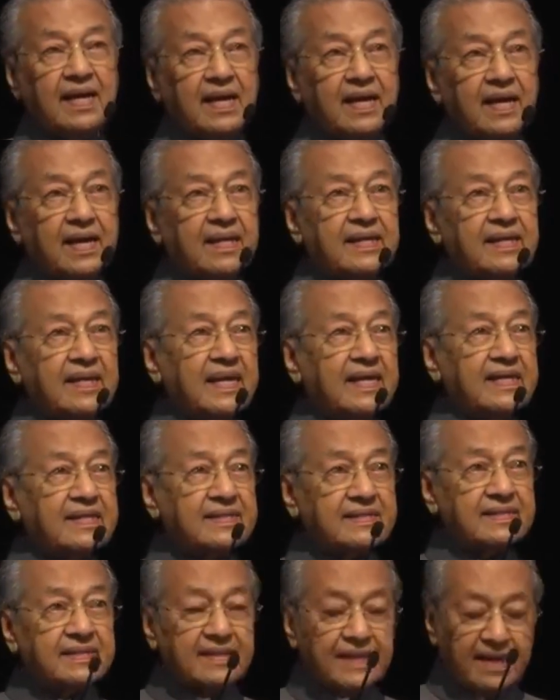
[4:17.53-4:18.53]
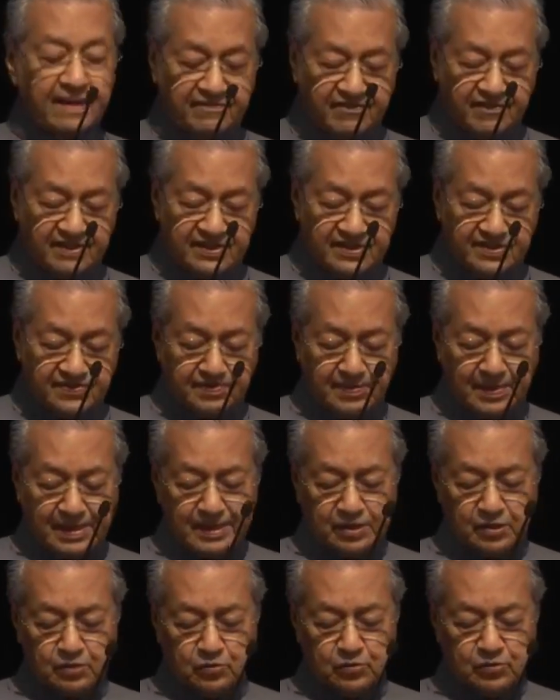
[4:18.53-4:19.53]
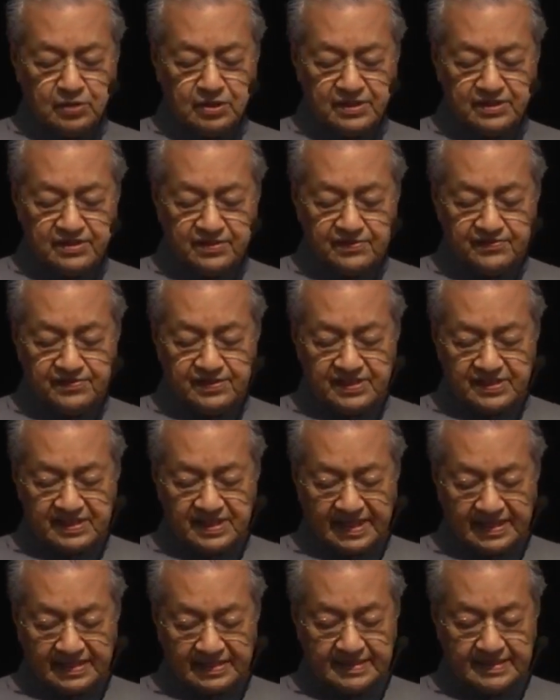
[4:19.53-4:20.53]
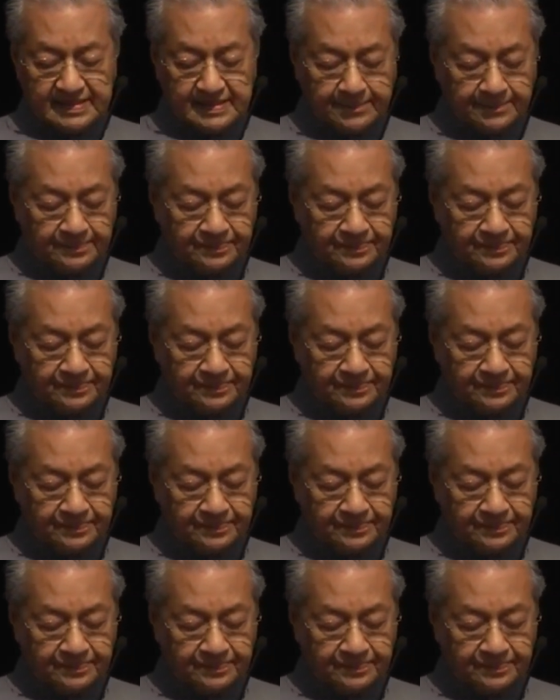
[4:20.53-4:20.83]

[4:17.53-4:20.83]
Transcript: and has diversified to the service sector,